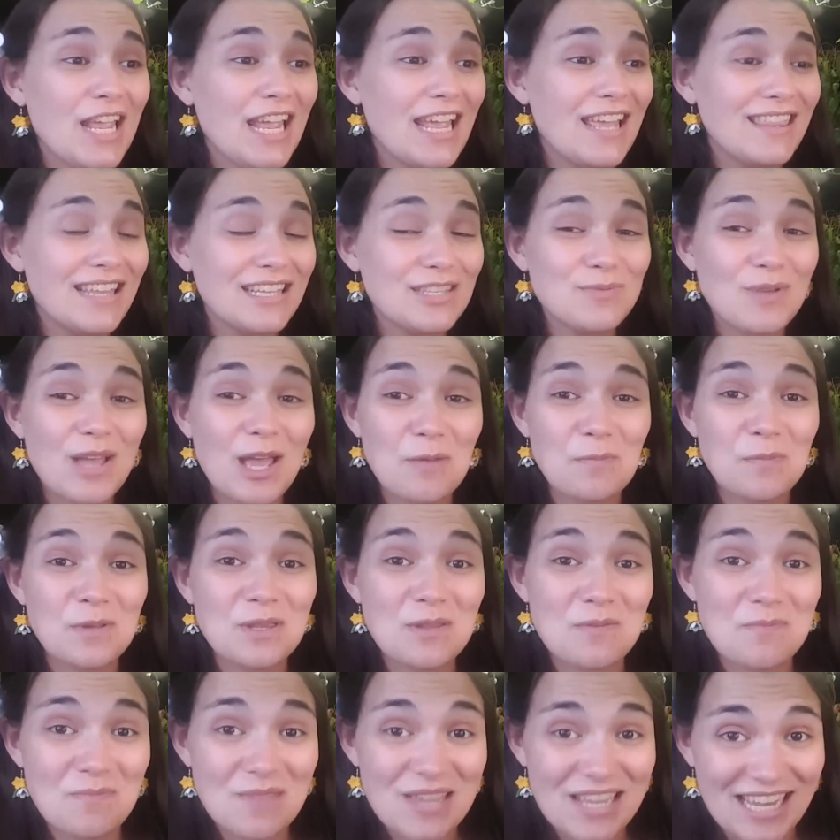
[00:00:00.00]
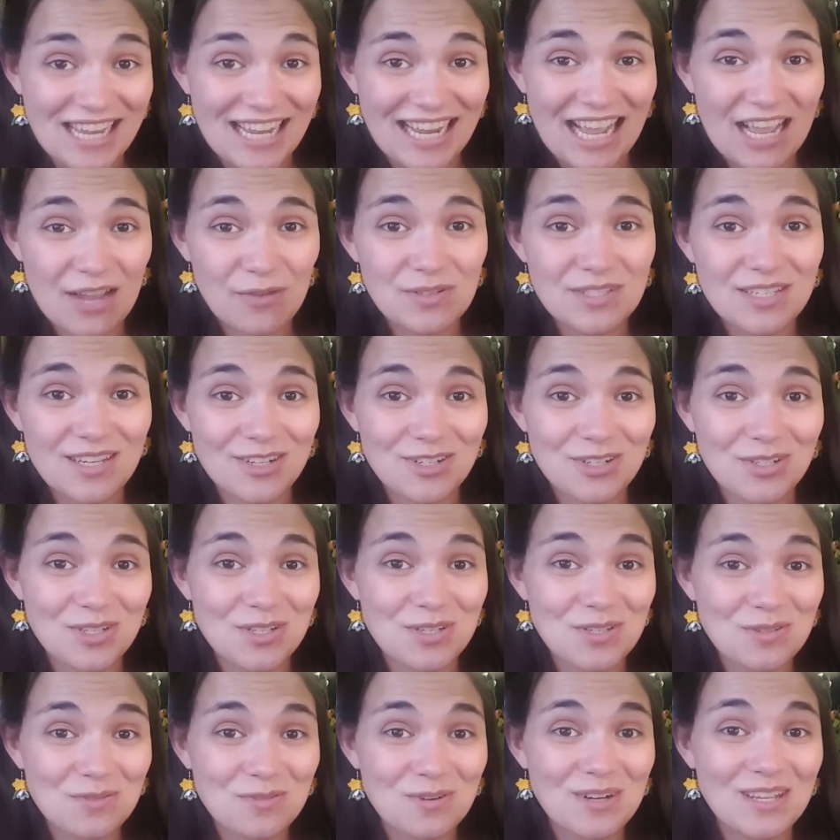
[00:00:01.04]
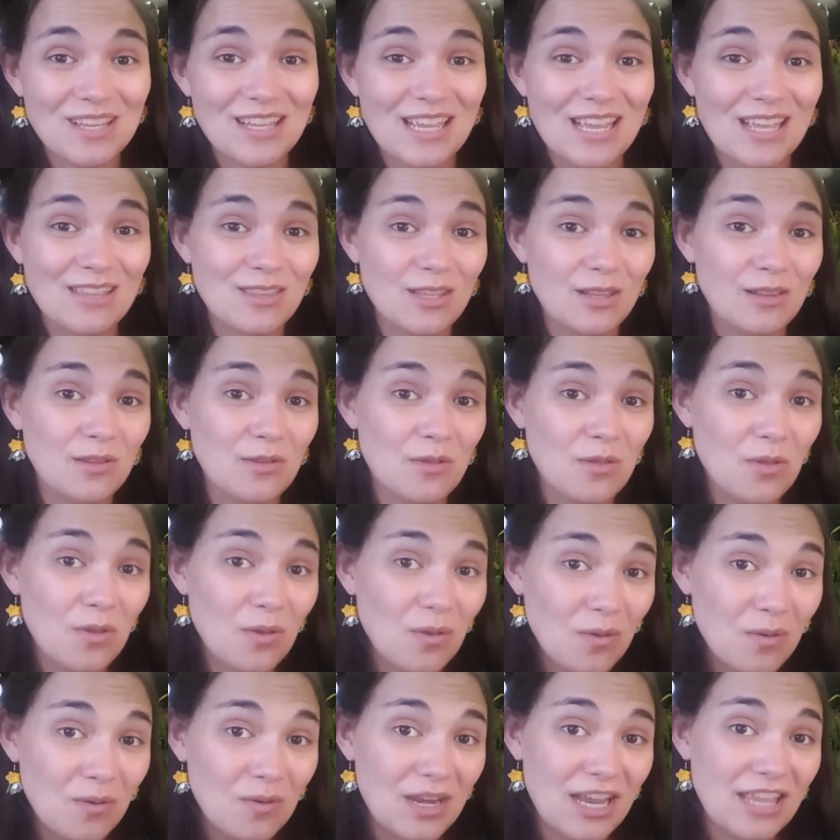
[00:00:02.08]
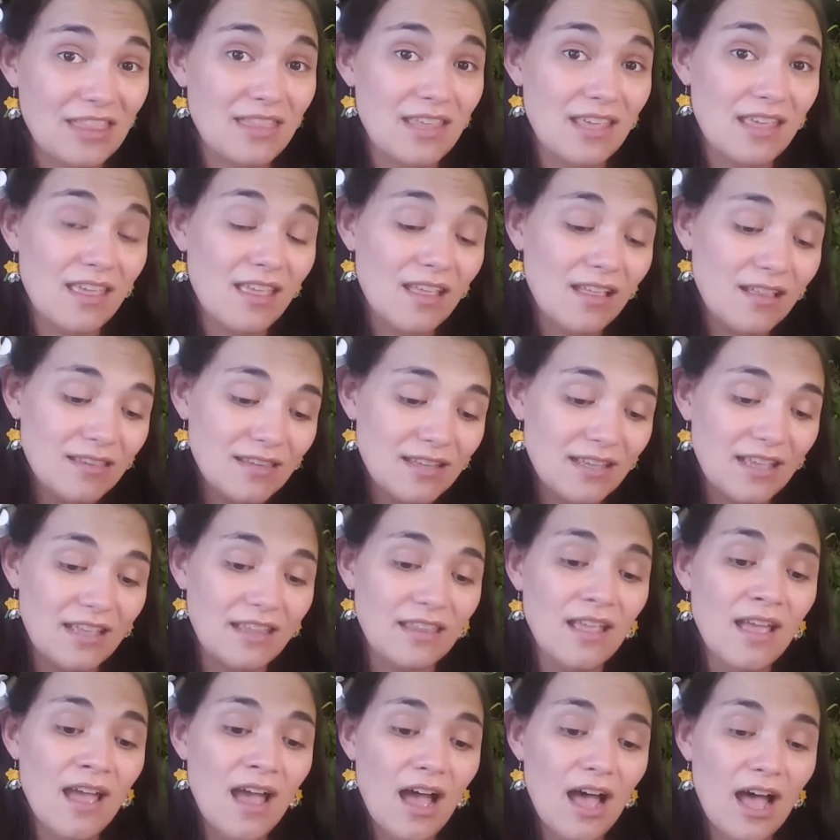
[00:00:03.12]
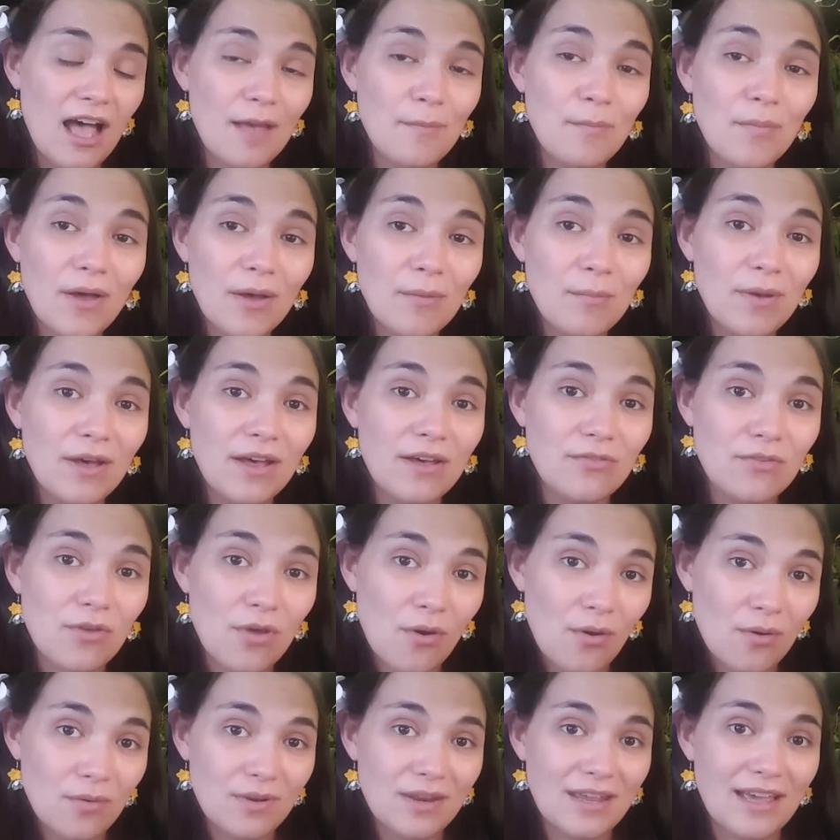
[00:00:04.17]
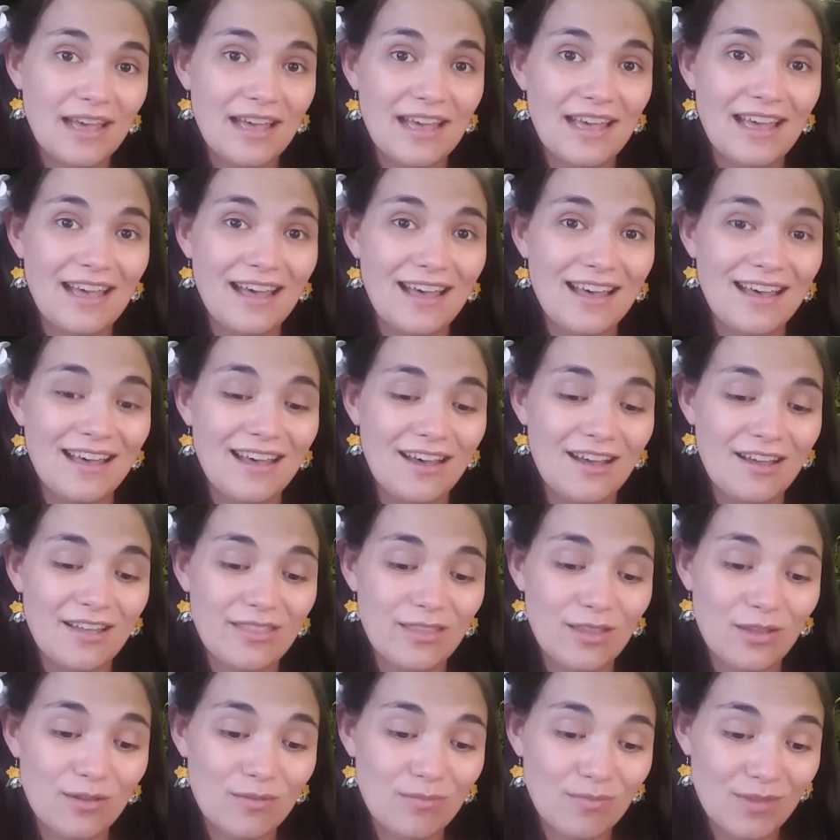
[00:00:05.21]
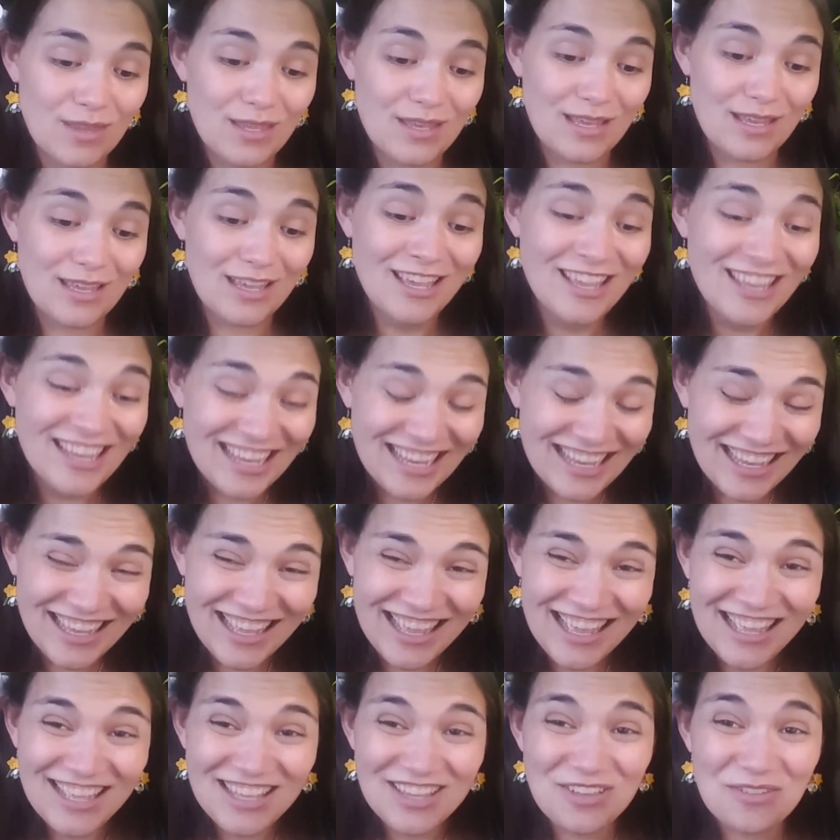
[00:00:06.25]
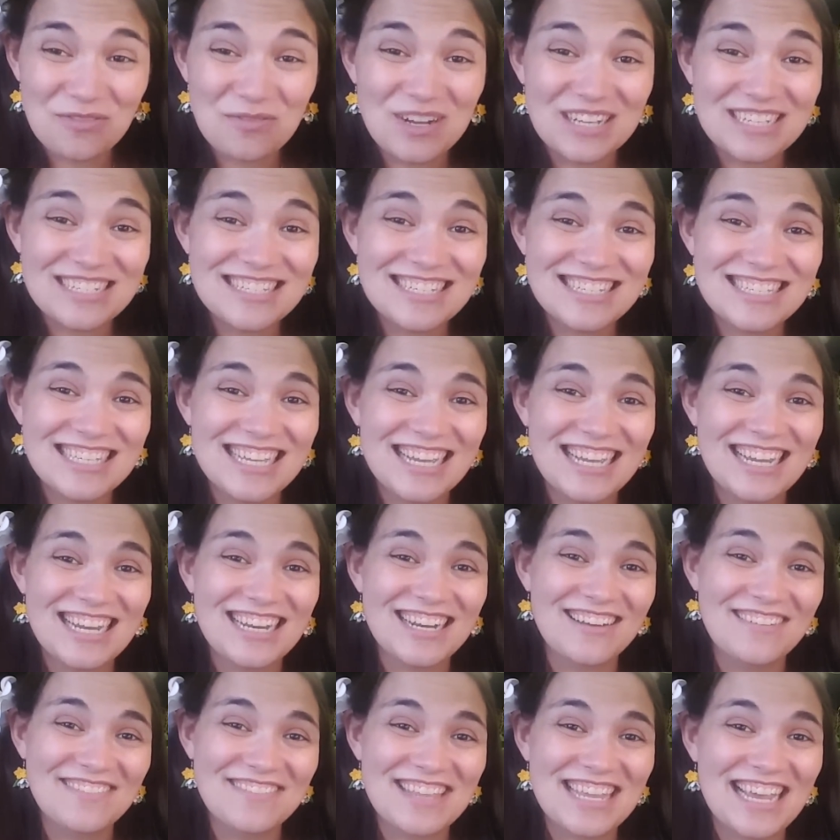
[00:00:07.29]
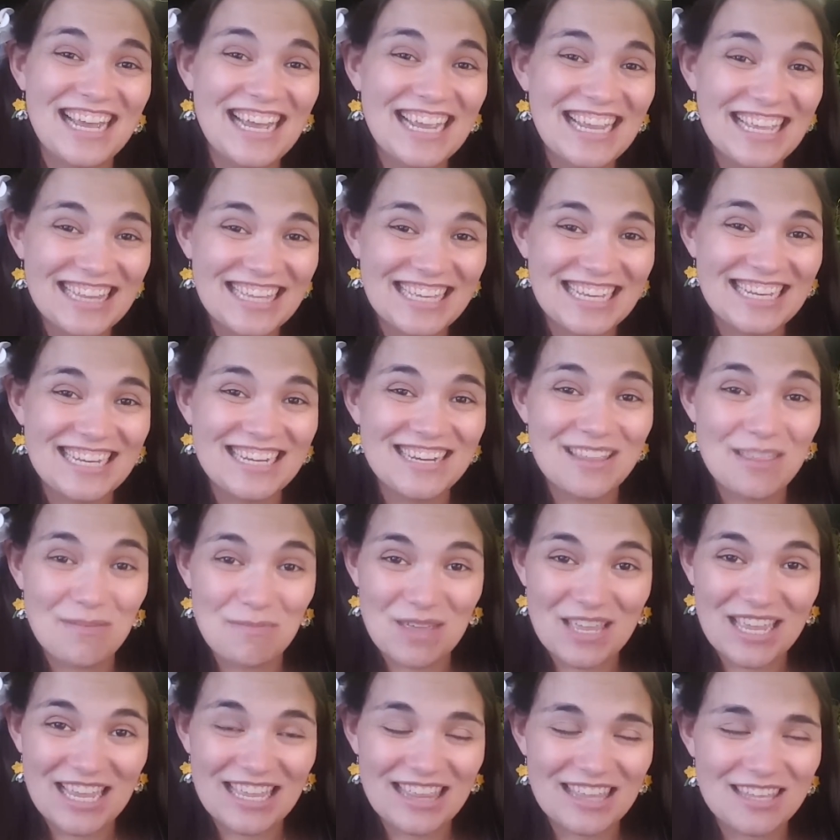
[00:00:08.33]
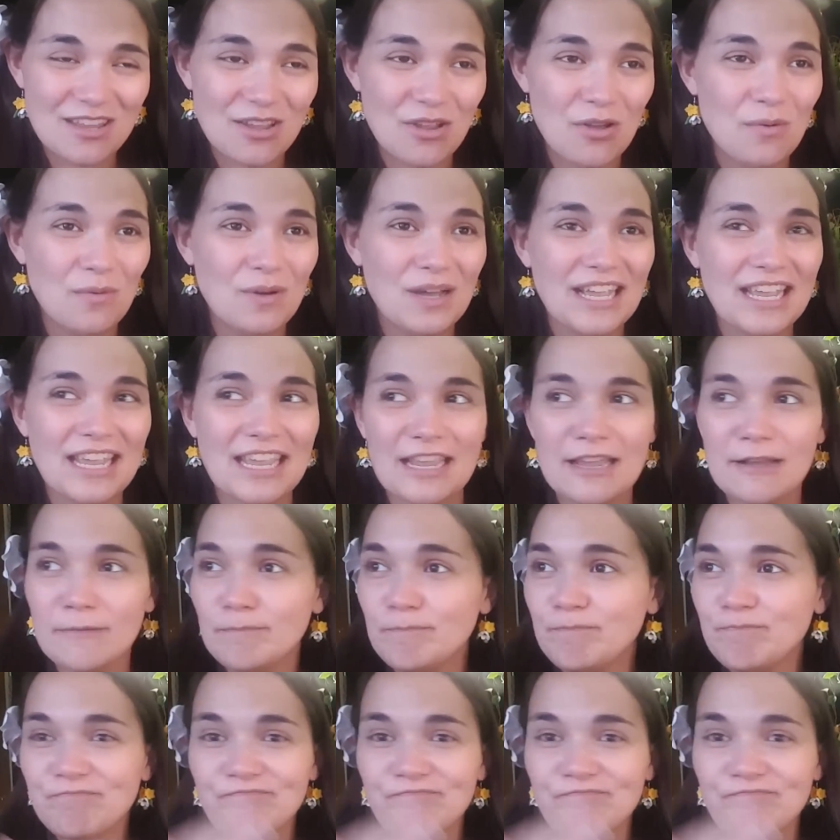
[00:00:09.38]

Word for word: And that's what happened to me. I was actually snorkeling at the lagoon at the Hilton up above Kona uh, on the, the the west side of the island, the Big Island of Hawaii.